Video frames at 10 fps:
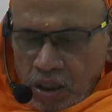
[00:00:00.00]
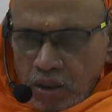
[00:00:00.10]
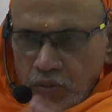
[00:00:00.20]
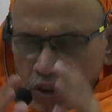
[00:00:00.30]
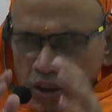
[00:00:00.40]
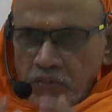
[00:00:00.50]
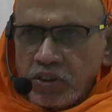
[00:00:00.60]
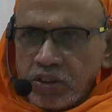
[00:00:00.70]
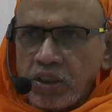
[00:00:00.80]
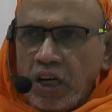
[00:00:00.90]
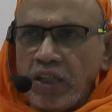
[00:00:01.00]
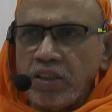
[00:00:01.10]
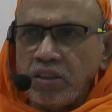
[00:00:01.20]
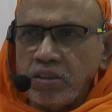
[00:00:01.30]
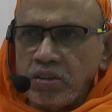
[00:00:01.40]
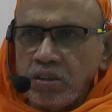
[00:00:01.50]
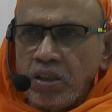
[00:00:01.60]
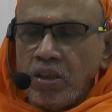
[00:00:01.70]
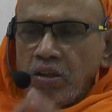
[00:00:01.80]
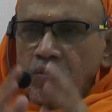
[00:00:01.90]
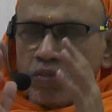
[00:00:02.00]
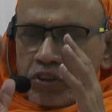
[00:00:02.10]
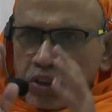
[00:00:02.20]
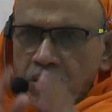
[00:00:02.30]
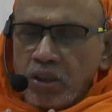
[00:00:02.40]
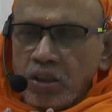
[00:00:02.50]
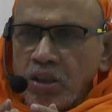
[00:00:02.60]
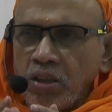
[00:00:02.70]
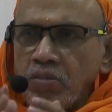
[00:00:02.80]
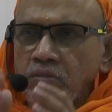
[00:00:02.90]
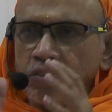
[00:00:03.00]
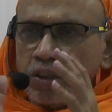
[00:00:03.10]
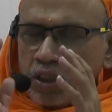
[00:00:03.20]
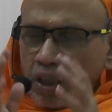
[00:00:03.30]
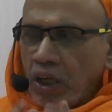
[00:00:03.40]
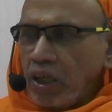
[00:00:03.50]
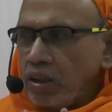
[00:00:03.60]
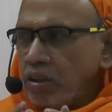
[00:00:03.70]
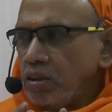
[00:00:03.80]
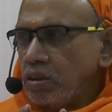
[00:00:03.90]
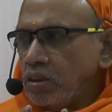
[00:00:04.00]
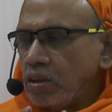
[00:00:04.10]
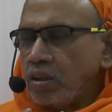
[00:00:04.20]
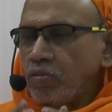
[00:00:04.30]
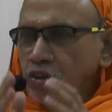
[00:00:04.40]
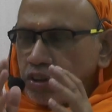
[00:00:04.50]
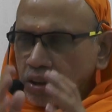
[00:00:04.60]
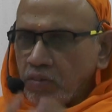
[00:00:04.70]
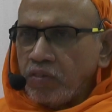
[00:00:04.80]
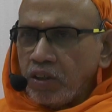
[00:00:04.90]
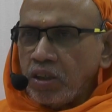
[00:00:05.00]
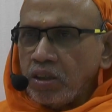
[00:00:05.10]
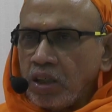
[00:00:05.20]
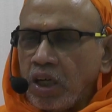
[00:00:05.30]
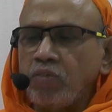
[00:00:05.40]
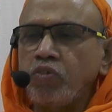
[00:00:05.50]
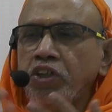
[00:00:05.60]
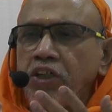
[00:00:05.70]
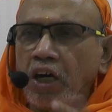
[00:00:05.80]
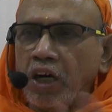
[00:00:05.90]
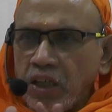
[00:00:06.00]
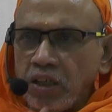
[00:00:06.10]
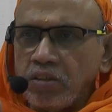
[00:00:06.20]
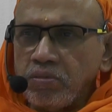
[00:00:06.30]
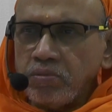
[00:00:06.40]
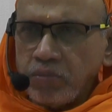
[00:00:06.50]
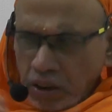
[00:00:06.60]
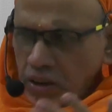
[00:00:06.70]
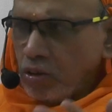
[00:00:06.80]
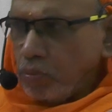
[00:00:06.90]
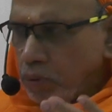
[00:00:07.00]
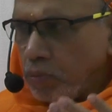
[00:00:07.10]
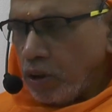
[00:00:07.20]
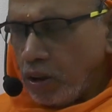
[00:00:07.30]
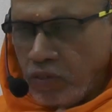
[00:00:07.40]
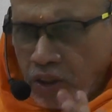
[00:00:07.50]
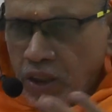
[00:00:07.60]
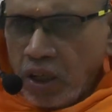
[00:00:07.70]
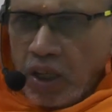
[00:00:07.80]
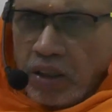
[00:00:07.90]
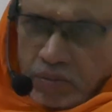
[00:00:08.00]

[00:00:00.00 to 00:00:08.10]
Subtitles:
And we live inside, we struggle, we cry, and we suffer, and we die. That is how people live and die.